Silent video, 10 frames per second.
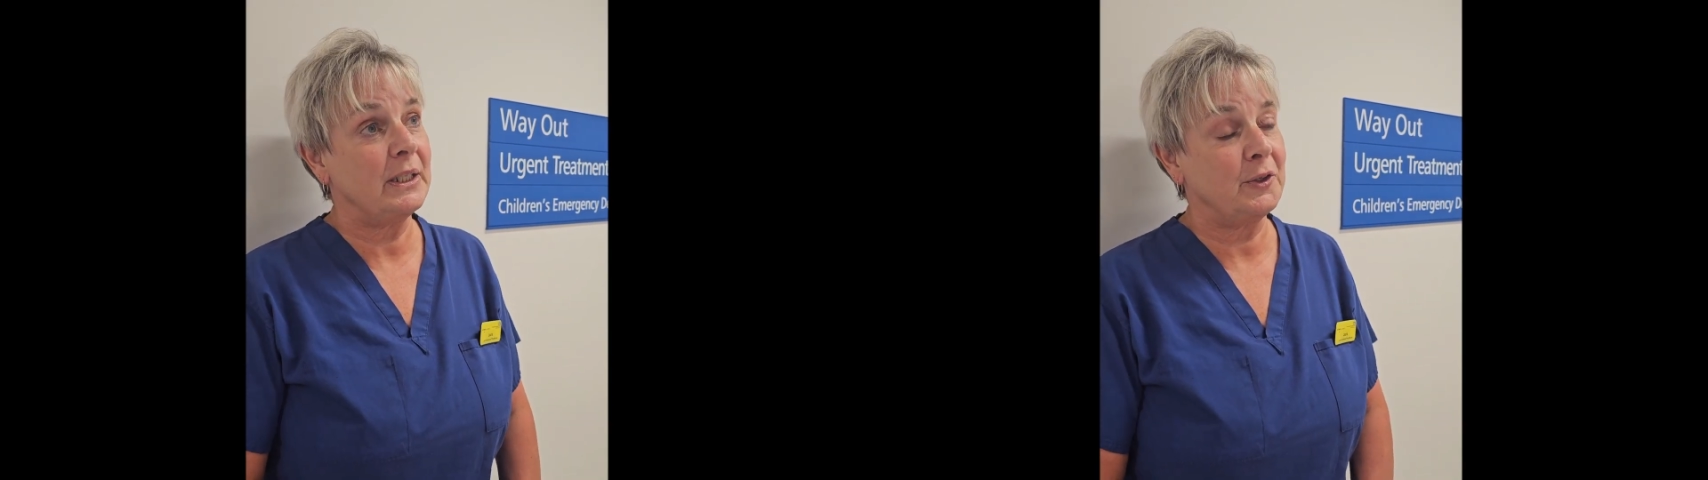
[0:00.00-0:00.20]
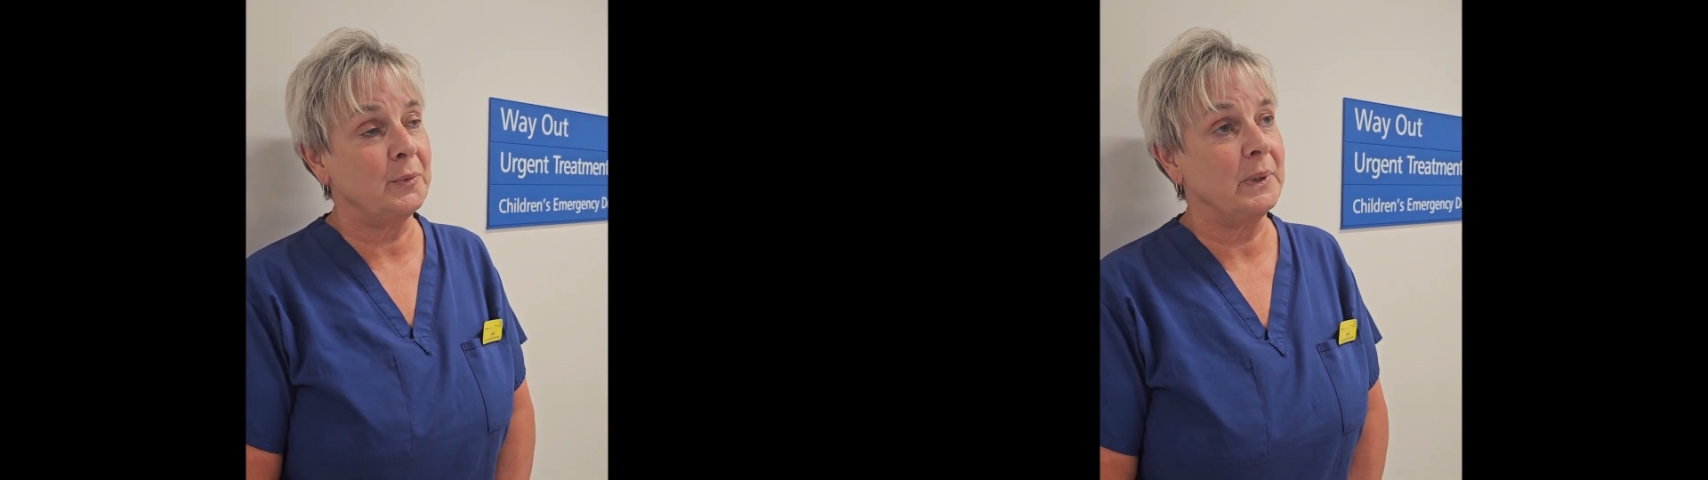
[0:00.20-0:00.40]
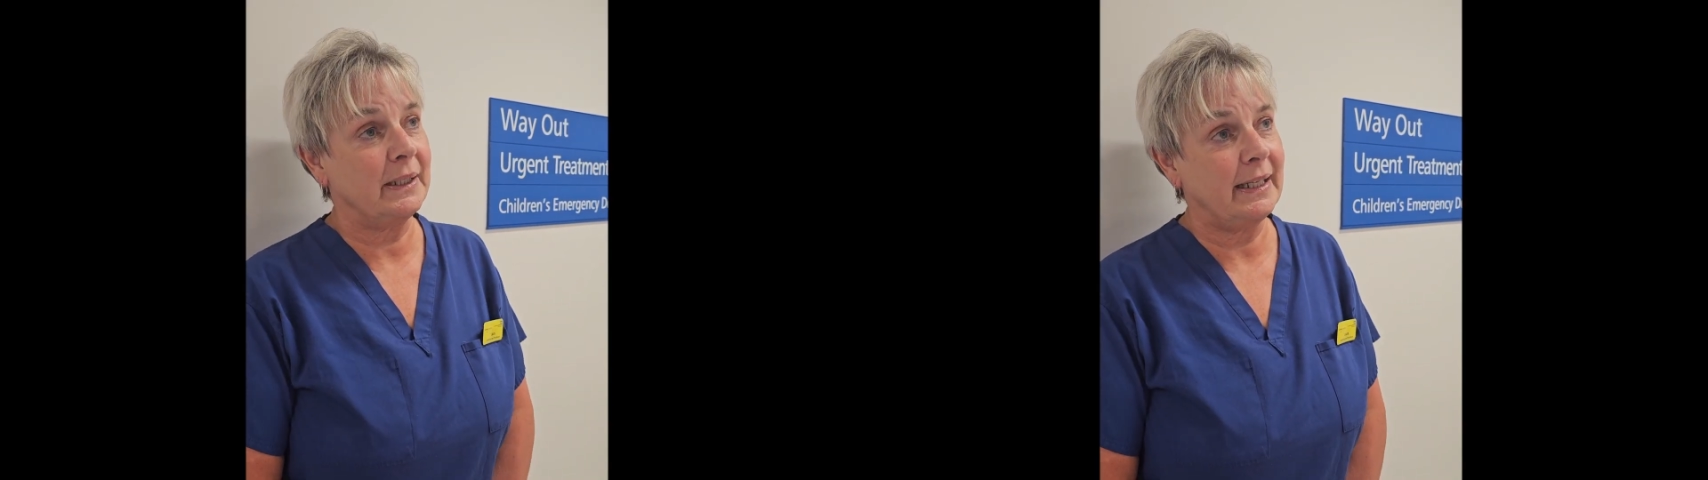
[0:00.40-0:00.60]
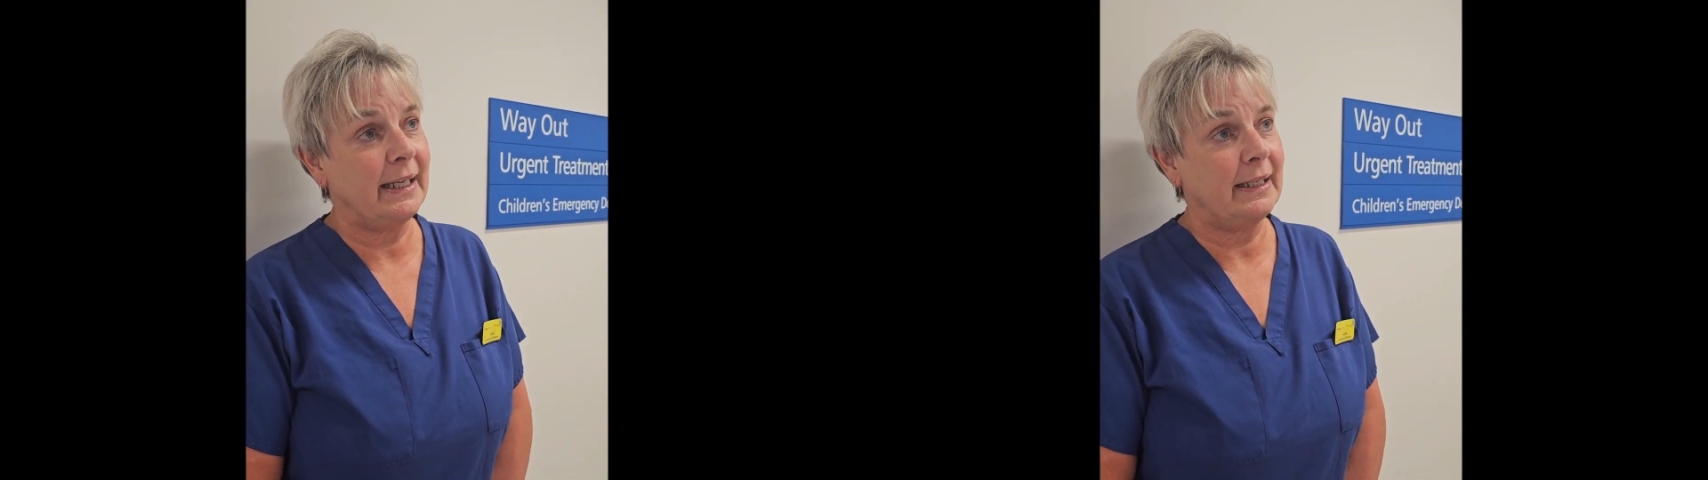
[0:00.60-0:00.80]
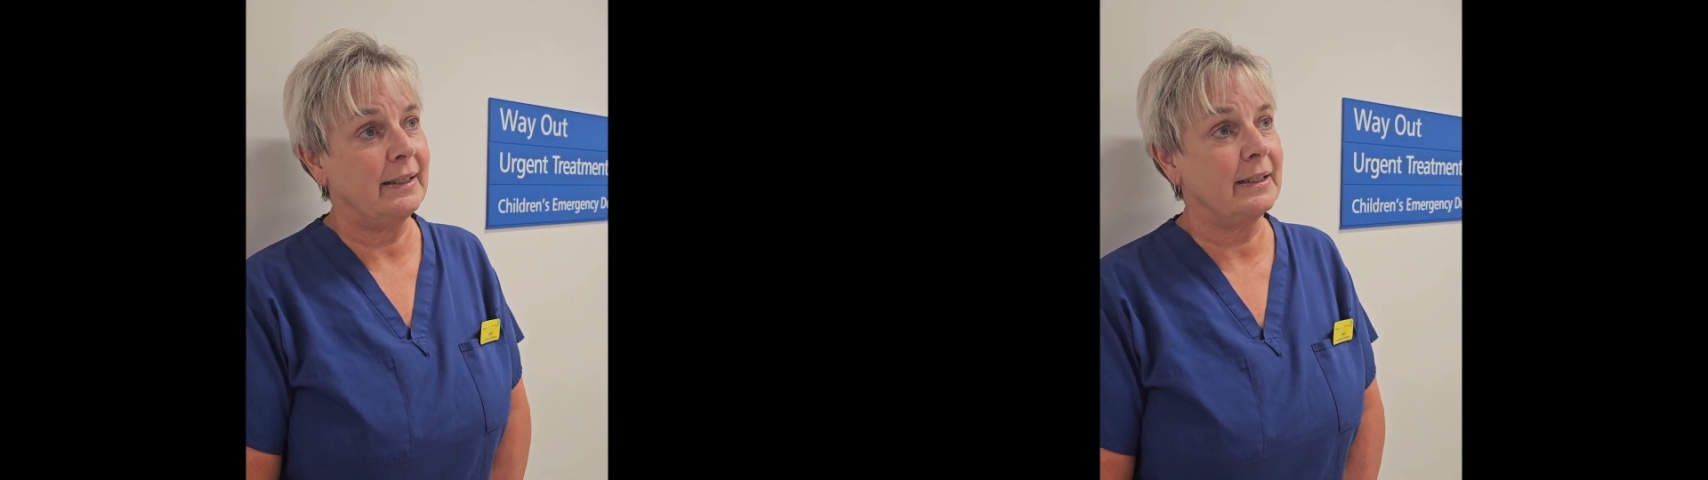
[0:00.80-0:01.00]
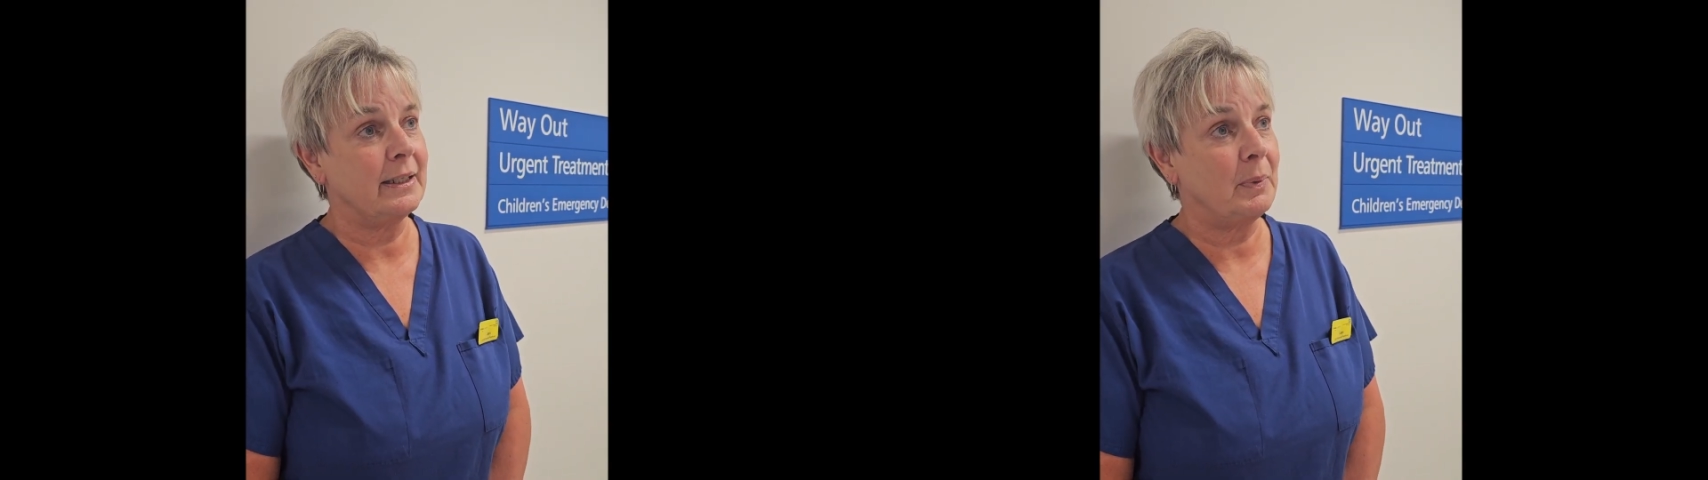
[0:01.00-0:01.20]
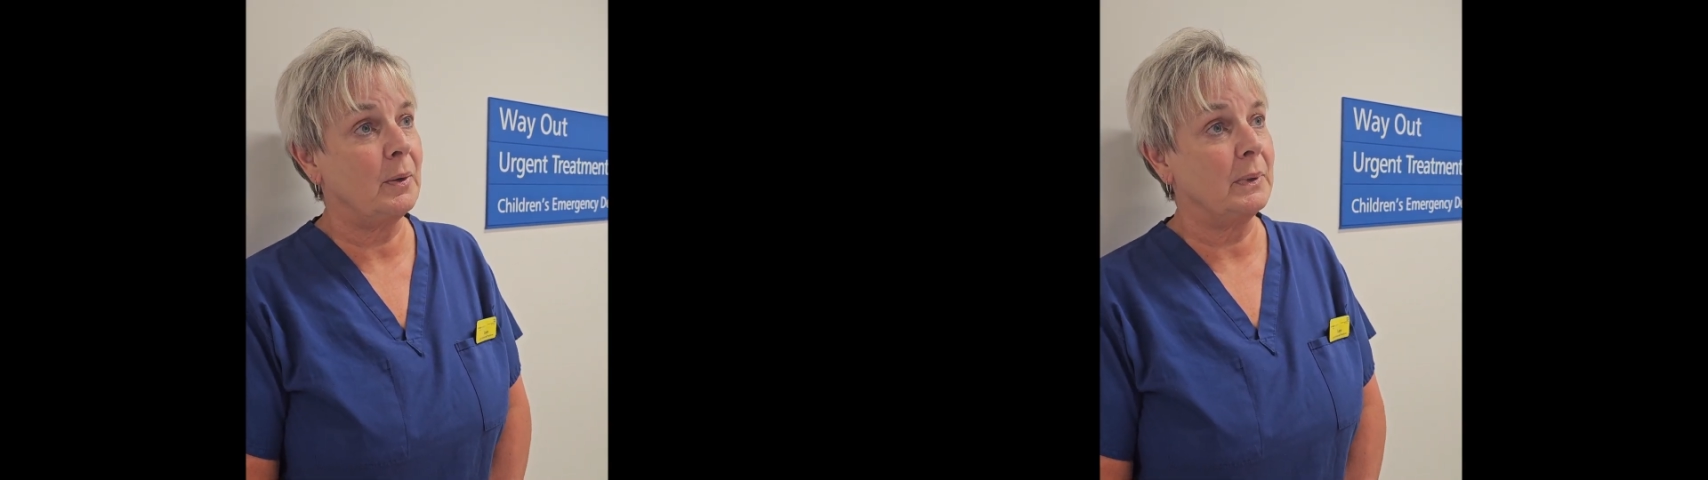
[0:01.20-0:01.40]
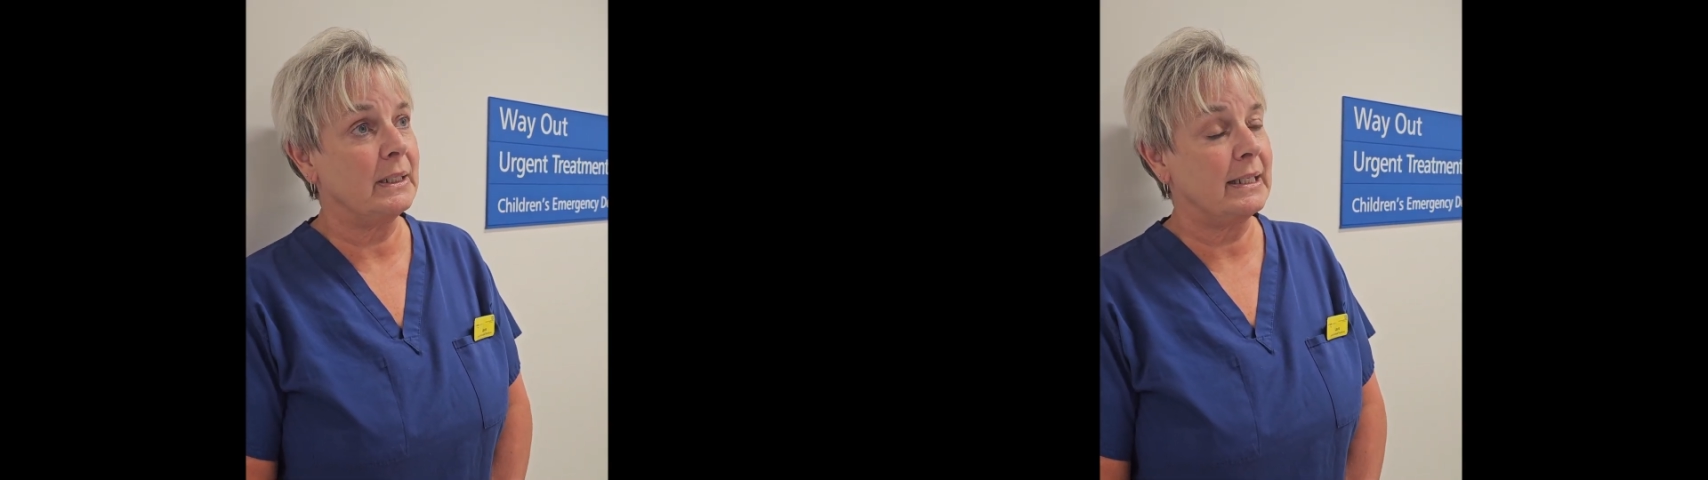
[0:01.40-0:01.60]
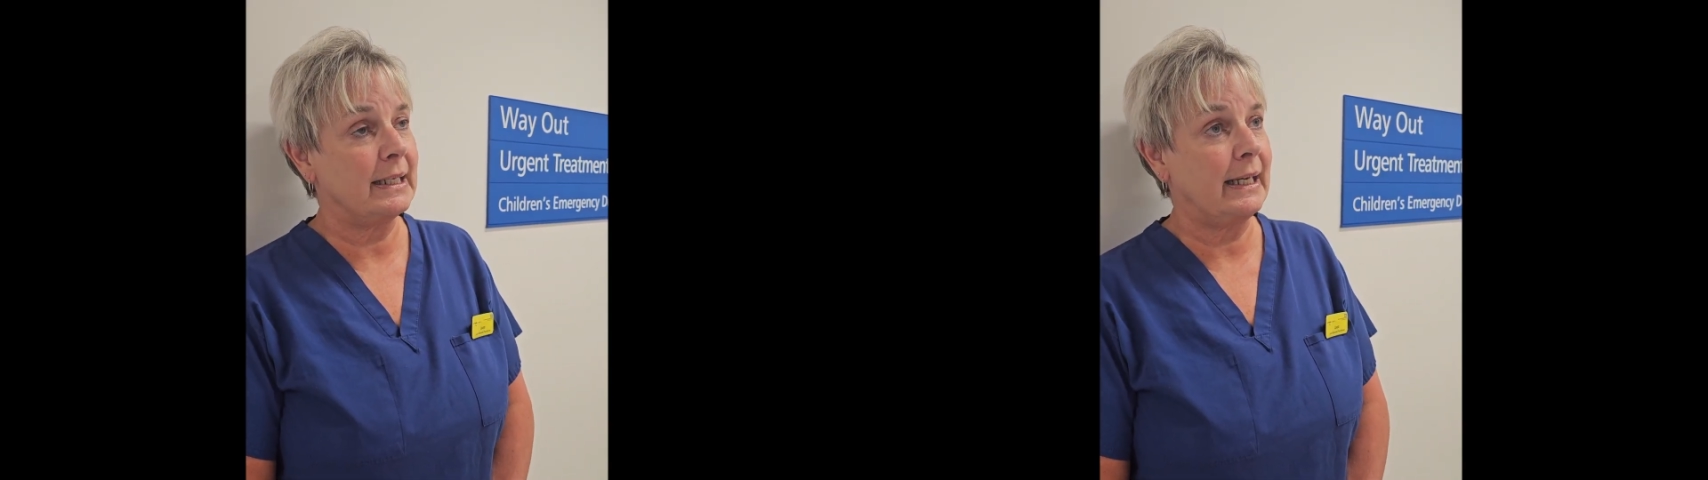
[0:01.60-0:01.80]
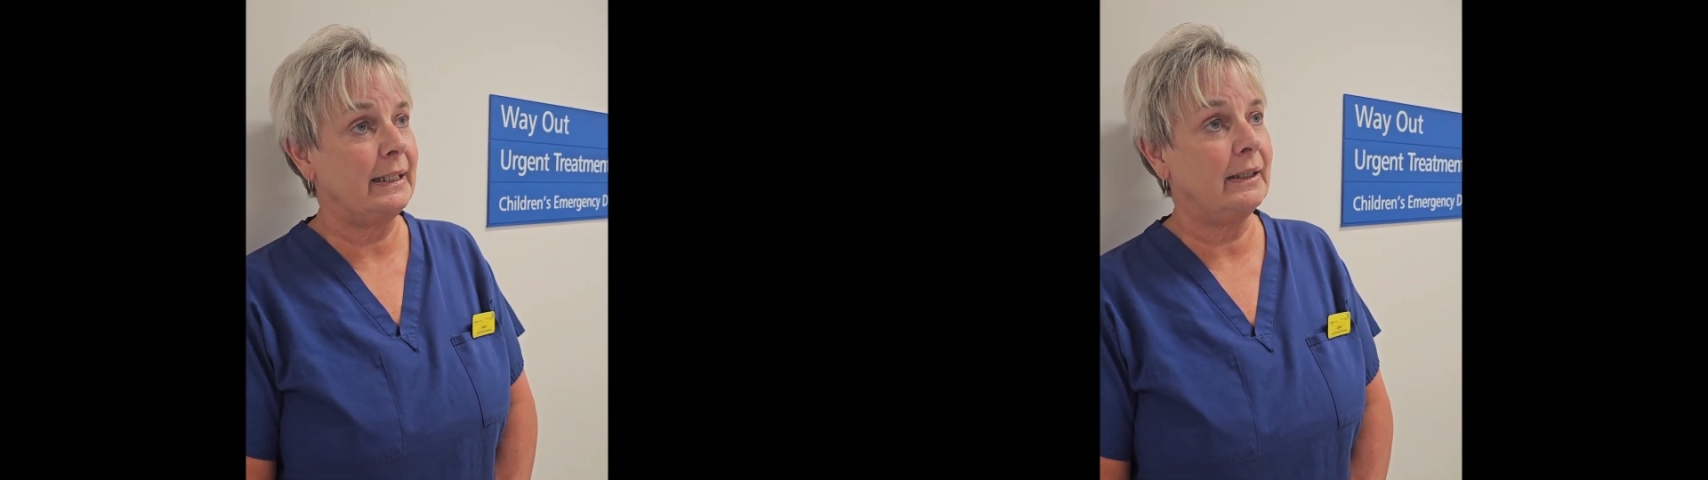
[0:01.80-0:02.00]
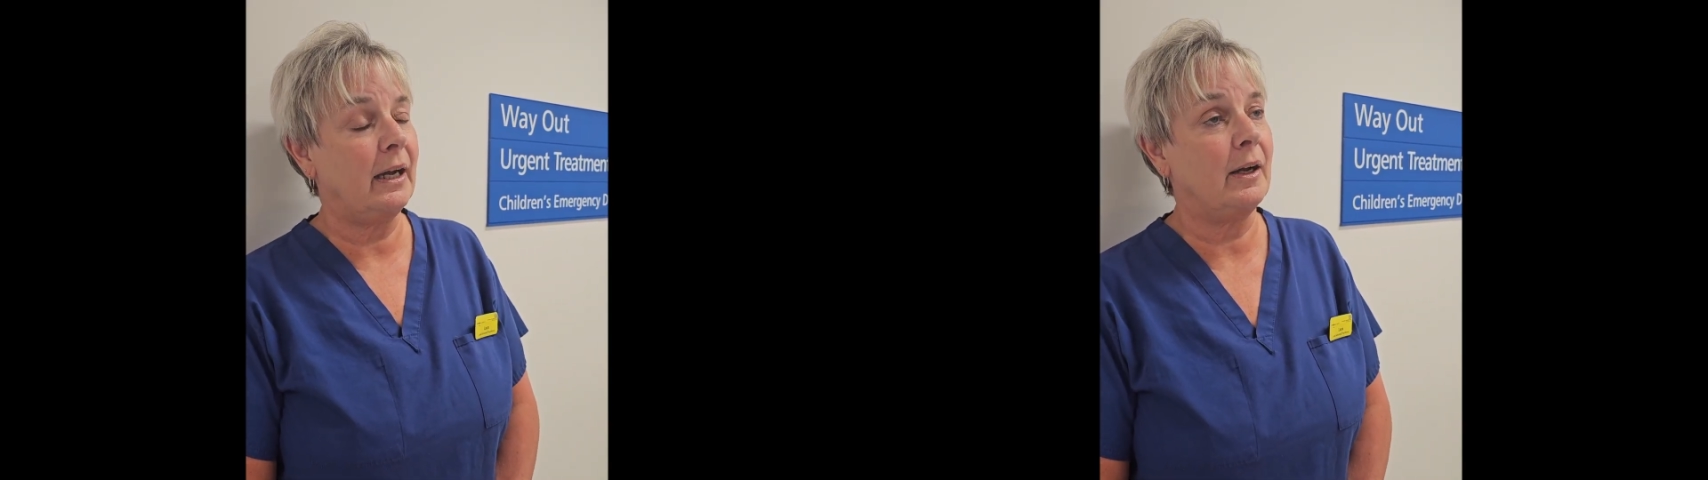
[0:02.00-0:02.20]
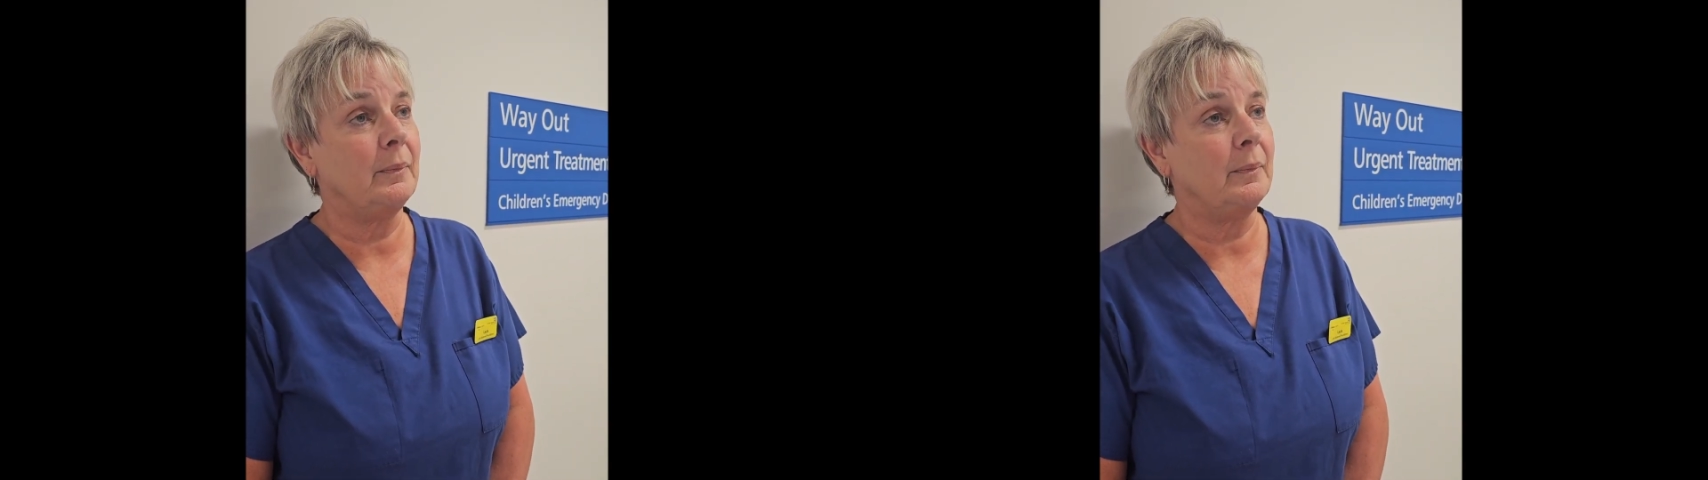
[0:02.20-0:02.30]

instalment in the department today.